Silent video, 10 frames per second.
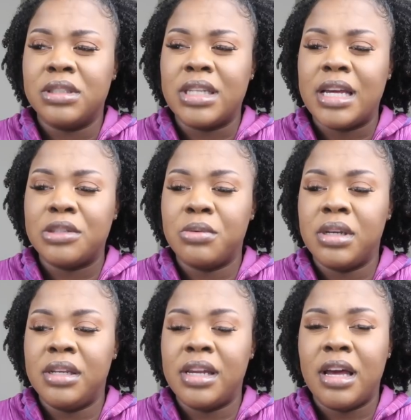was at
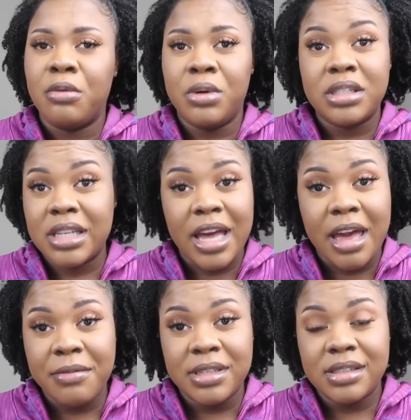twenty-nine weeks, I
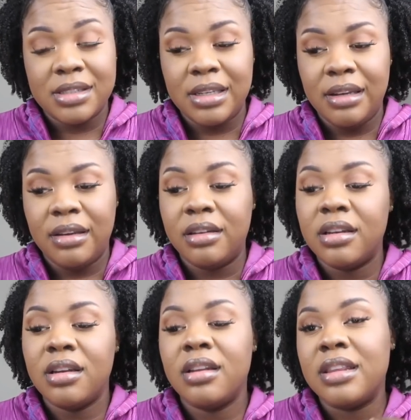haven't
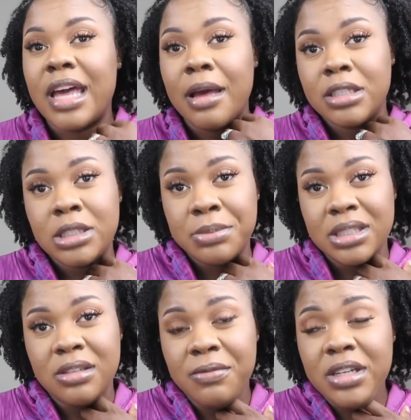seen that
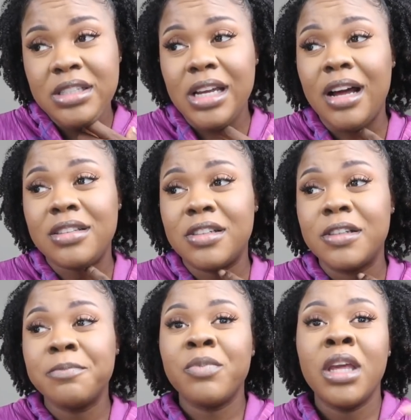specific
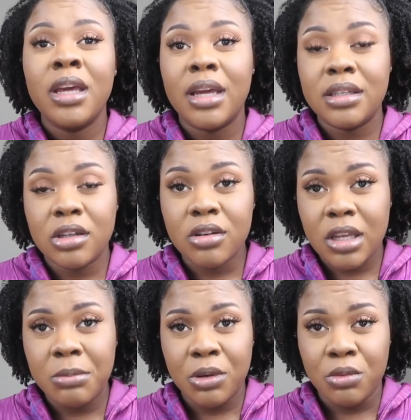doctor. And don't
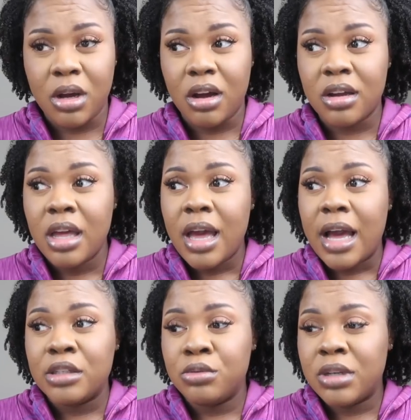get me wrong,
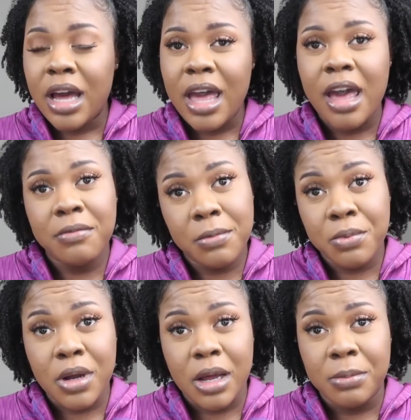I do not have a
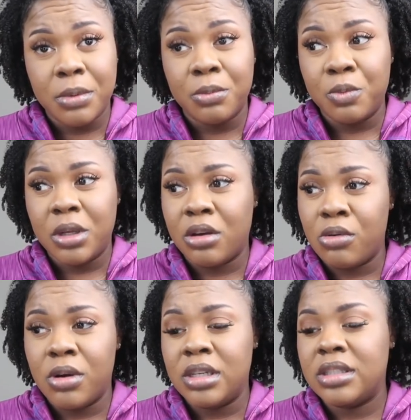problem with
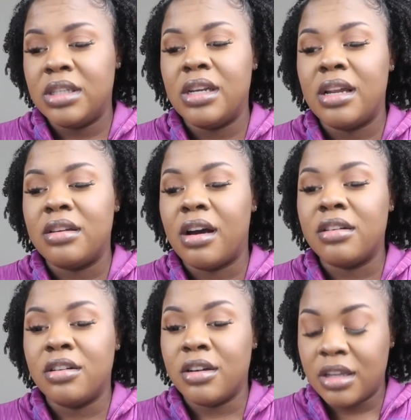going to see that
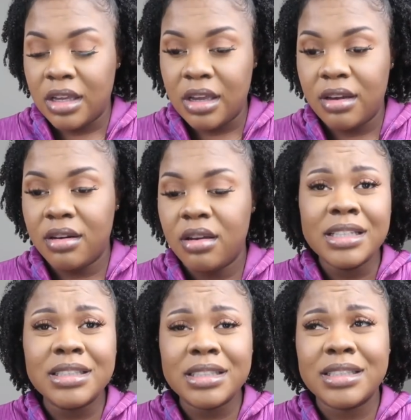doctor again.
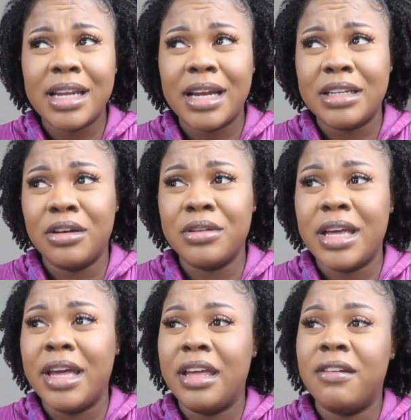It's just that I know
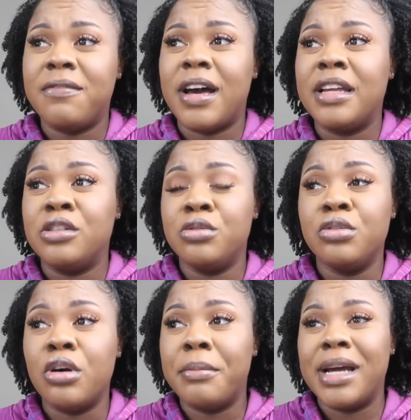that if I
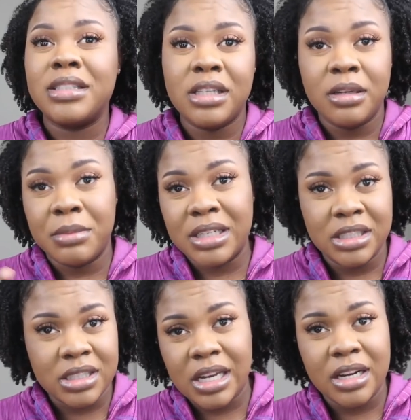do go back to him, I
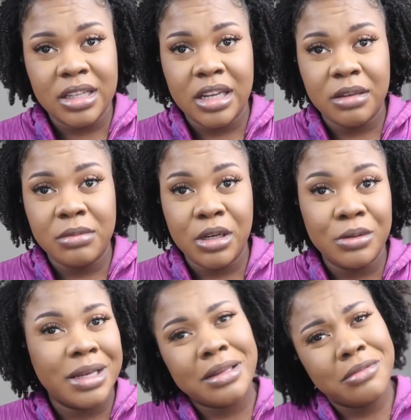just gotta let him know,
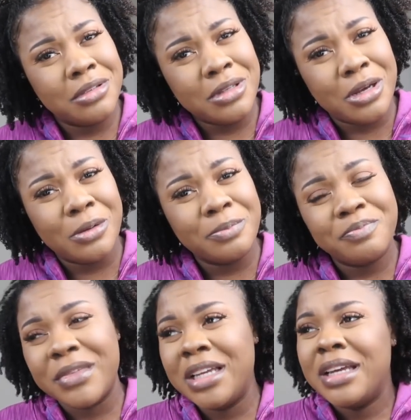like, yo,
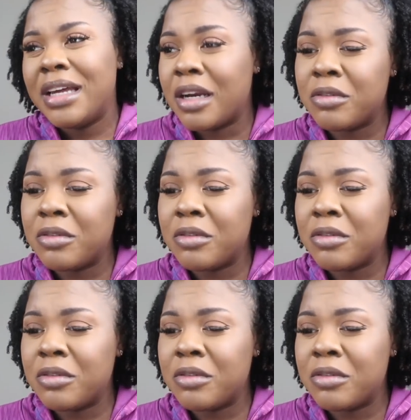I